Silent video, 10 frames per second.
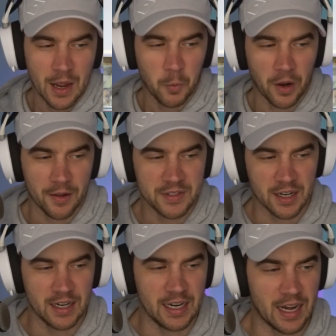where I've
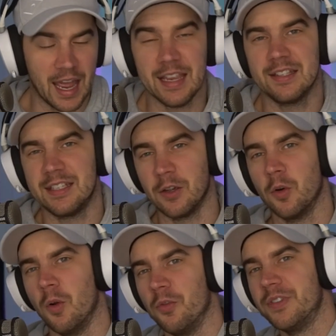done it in a
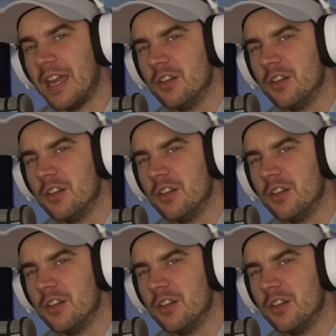single day